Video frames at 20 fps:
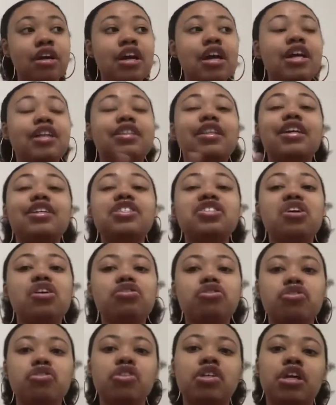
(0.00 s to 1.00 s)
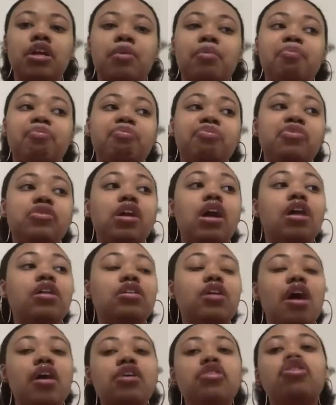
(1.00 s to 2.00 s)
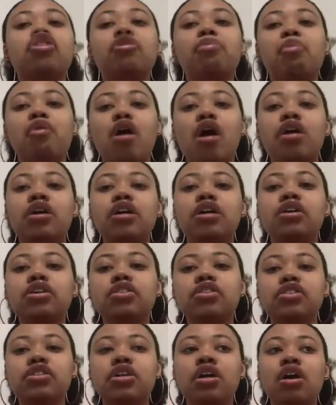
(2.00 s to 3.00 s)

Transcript: And that's the other thing. A lot of their products,